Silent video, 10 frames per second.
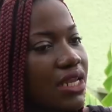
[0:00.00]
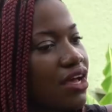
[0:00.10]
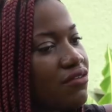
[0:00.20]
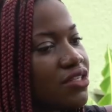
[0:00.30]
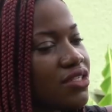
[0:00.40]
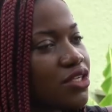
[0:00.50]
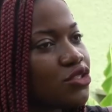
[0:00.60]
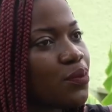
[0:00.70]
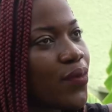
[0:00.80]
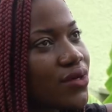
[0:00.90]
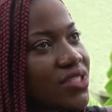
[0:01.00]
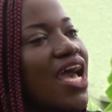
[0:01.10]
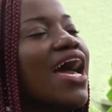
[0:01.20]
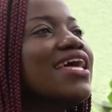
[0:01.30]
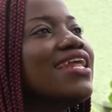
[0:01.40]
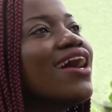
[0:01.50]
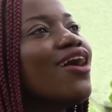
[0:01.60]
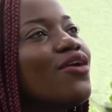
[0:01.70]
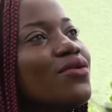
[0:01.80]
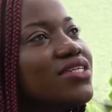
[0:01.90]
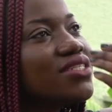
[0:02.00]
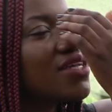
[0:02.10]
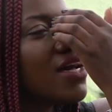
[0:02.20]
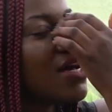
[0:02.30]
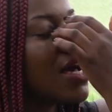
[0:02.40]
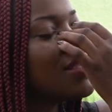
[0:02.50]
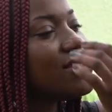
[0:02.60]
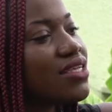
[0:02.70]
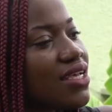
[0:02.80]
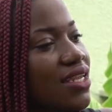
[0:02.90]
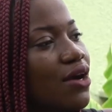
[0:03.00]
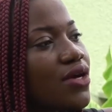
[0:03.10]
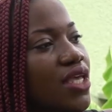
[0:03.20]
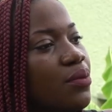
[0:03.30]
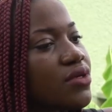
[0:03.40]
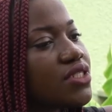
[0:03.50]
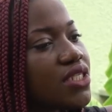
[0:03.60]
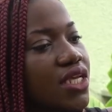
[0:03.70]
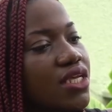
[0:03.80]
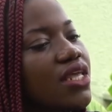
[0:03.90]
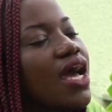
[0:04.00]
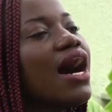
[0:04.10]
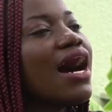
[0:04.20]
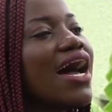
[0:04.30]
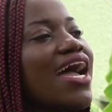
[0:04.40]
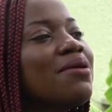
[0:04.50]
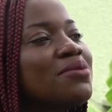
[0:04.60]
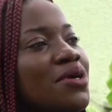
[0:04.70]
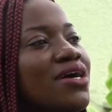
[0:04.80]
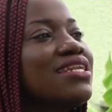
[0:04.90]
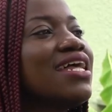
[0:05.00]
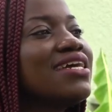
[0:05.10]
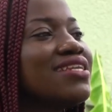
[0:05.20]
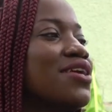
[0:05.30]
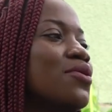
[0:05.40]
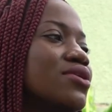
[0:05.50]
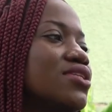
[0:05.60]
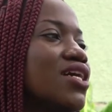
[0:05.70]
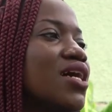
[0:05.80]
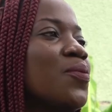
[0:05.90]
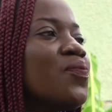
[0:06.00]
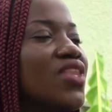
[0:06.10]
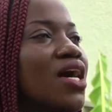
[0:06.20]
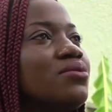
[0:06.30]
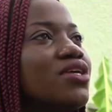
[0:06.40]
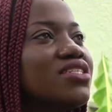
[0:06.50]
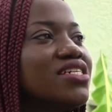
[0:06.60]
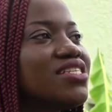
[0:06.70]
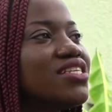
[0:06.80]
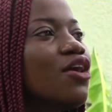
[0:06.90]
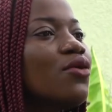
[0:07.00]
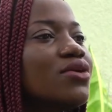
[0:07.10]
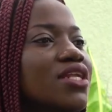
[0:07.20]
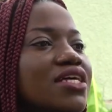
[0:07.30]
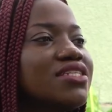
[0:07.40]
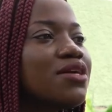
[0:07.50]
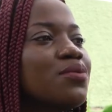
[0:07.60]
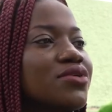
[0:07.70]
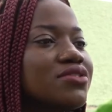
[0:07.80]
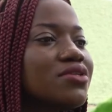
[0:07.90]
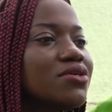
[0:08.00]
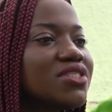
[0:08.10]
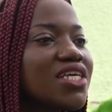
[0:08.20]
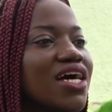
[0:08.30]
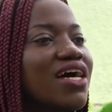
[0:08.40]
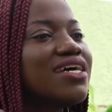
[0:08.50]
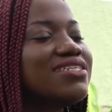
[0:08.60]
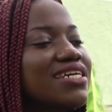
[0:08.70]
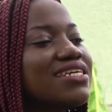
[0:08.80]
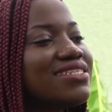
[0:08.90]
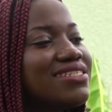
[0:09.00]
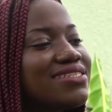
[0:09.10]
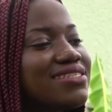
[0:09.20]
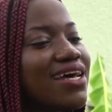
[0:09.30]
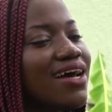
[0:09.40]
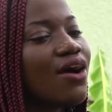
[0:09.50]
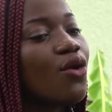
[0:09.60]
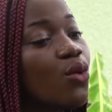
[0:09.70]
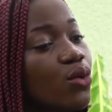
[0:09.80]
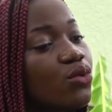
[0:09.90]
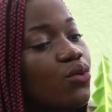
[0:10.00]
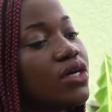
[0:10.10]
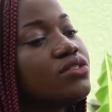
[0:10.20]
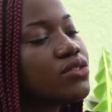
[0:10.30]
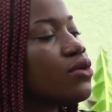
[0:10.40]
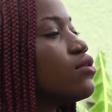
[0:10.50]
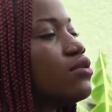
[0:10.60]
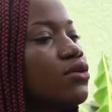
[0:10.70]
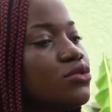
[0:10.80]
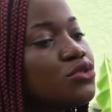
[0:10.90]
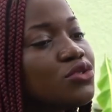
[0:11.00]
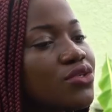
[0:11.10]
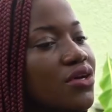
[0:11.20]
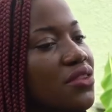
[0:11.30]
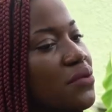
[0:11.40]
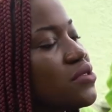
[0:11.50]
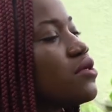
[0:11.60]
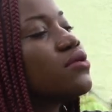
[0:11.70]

their love and their support. And I always, I say, and I'll keep on saying, I am not a 9-day wonder. I'm not just here. Oh, Nana Acheampong's daughter, Gyakie sister. Oh, one song, two song, three